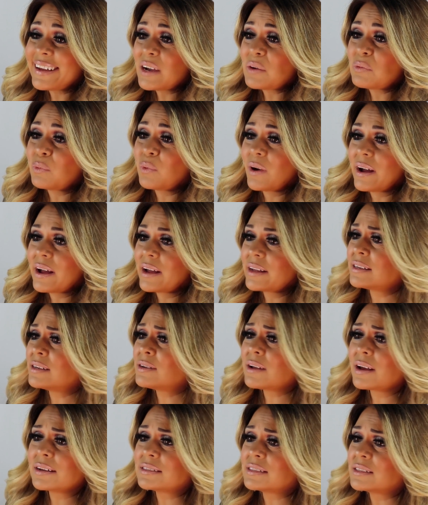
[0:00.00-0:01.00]

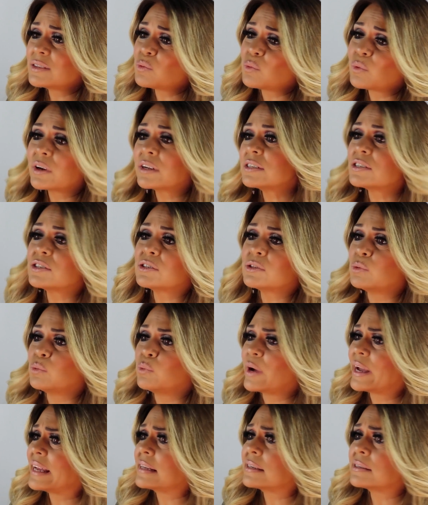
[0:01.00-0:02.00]
I didn't want to
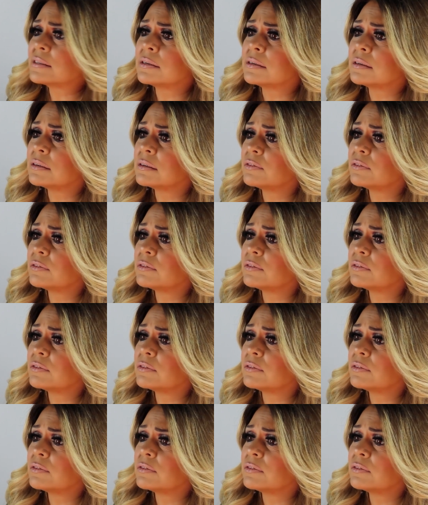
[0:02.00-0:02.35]
wait